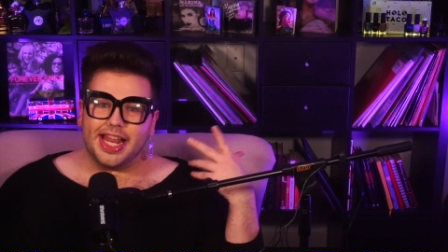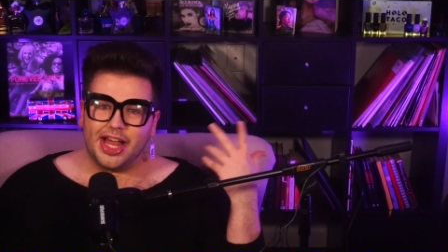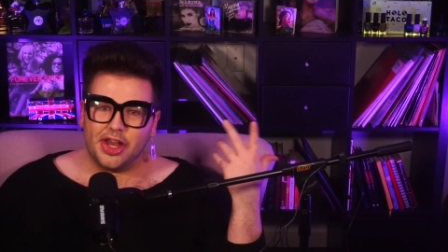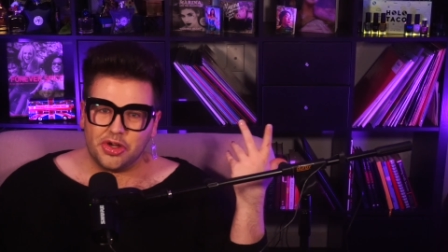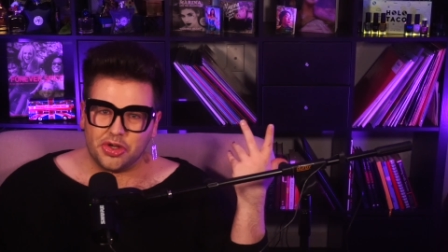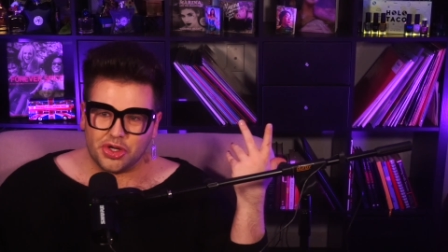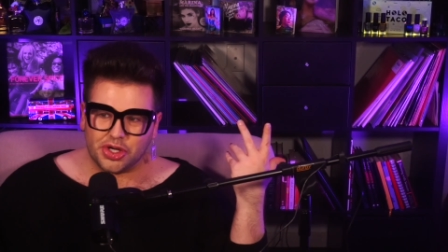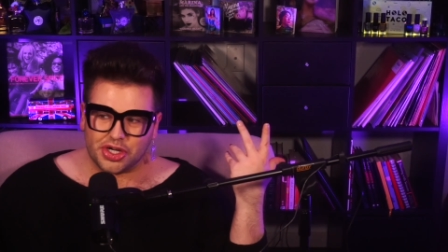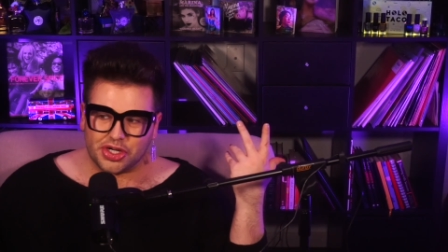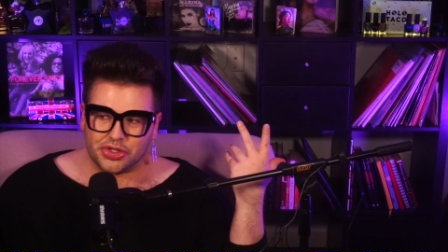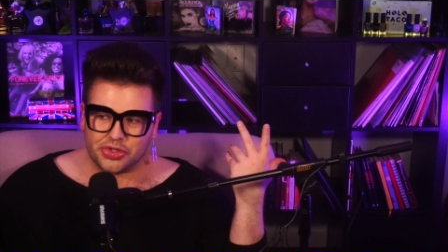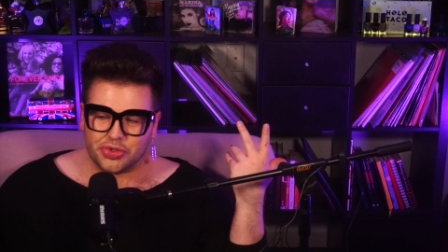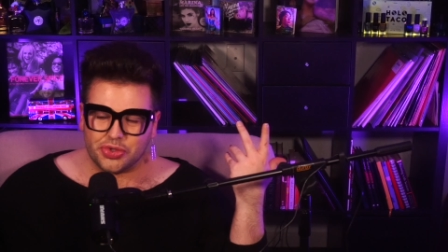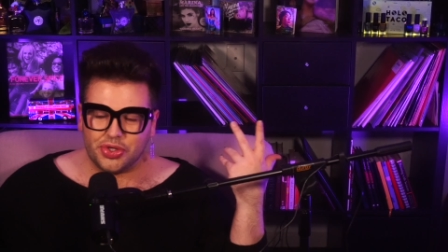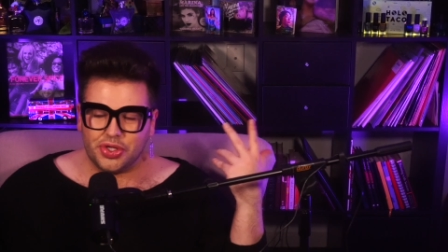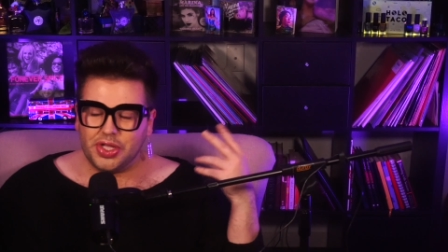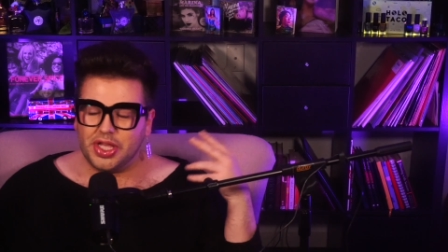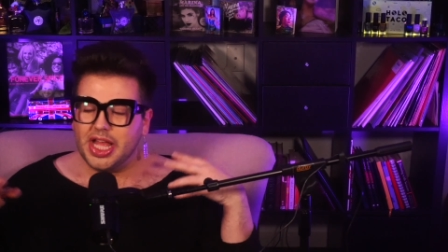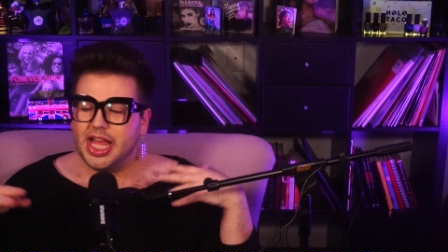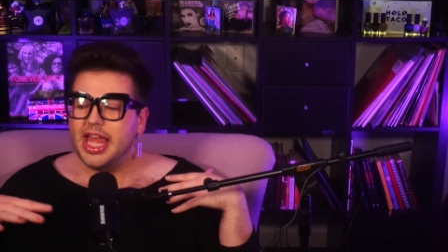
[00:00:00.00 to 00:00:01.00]
under
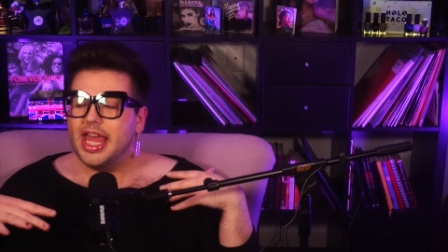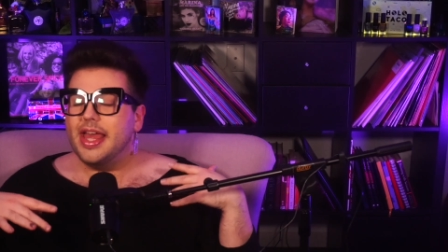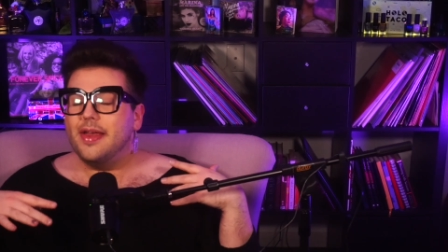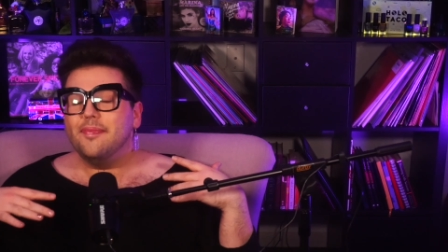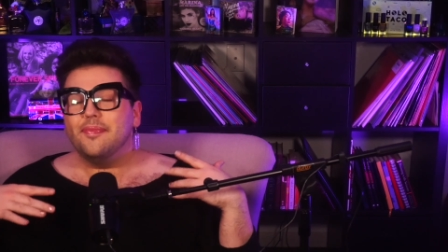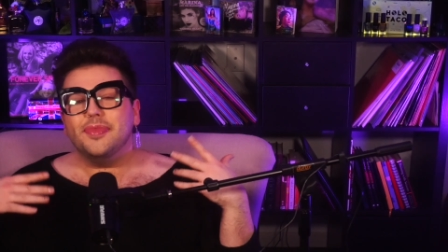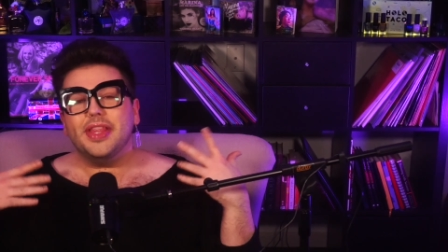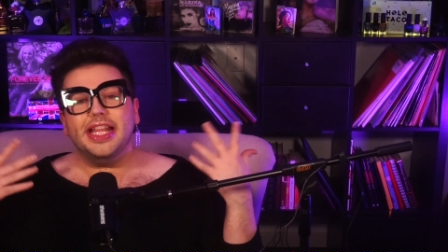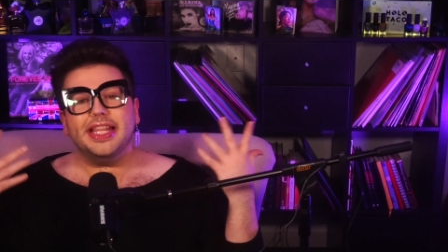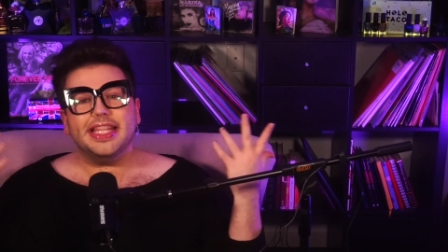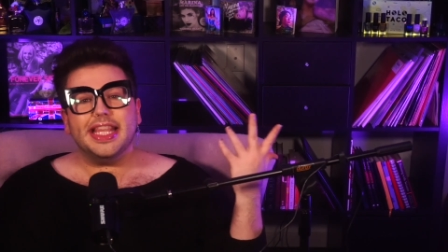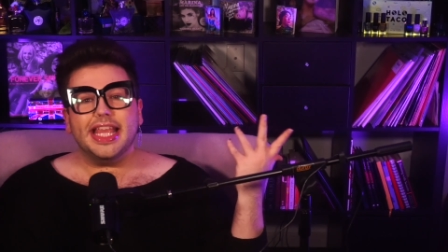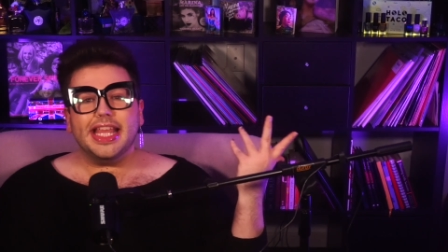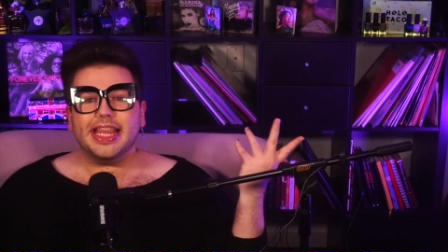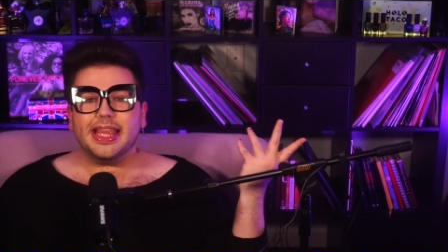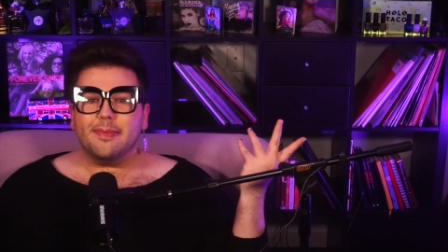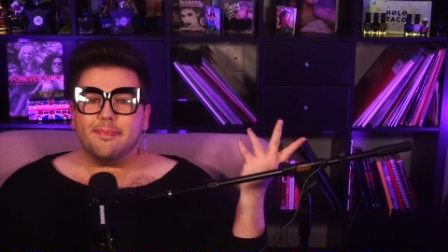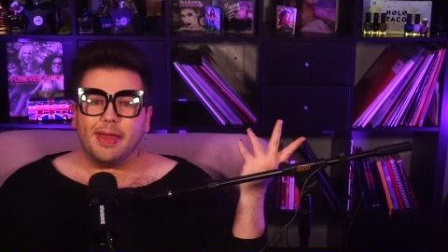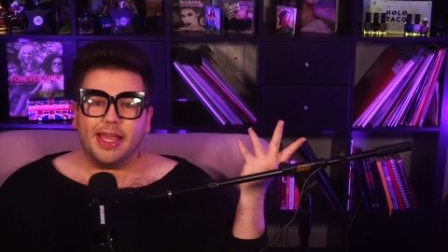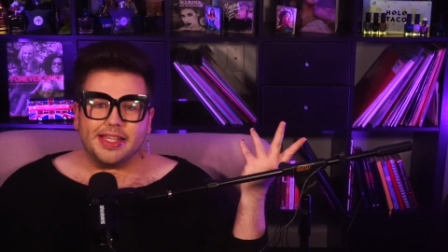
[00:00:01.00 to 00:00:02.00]
control that's like
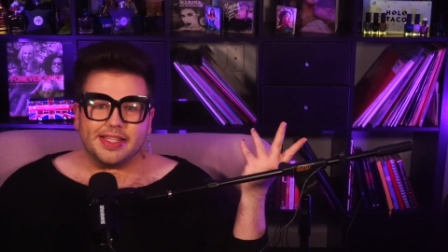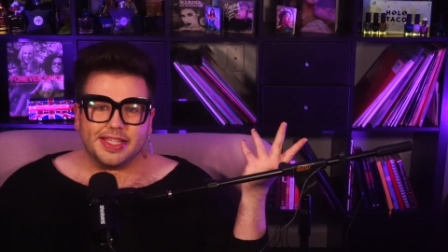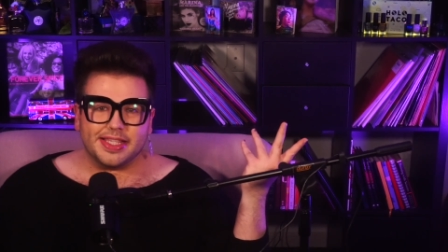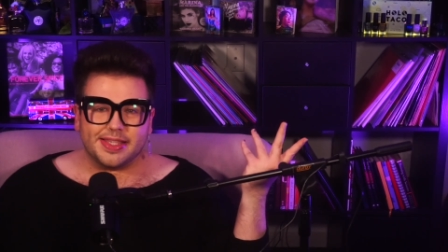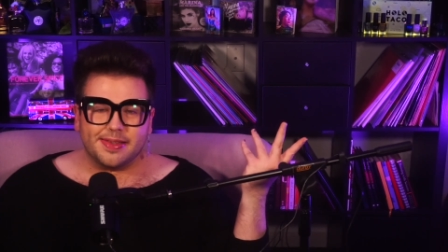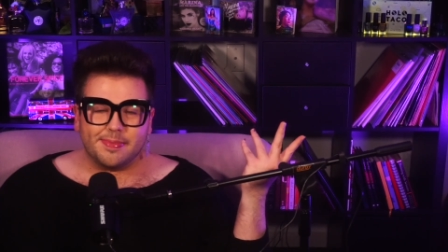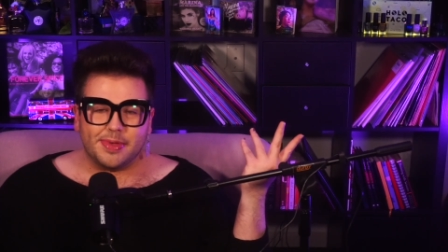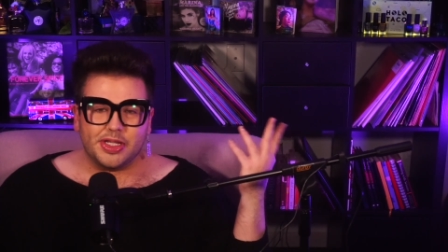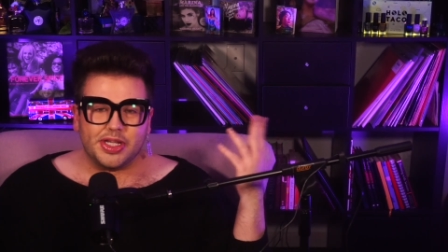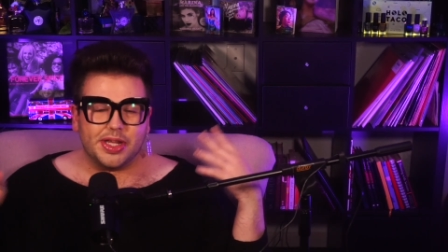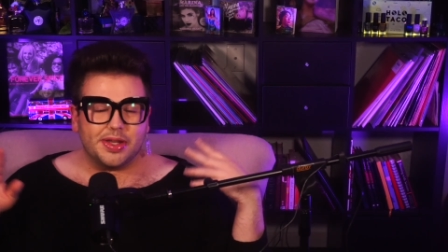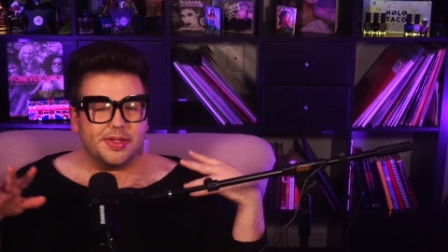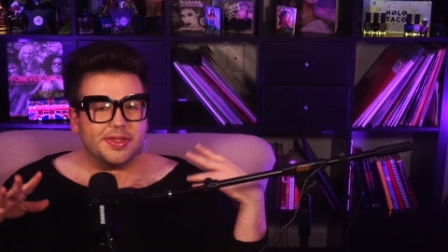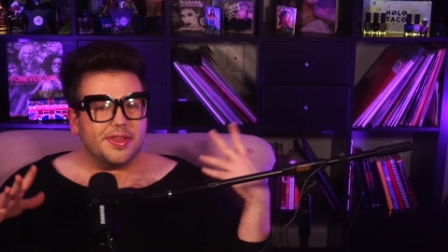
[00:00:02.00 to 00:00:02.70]
the basis of my channel.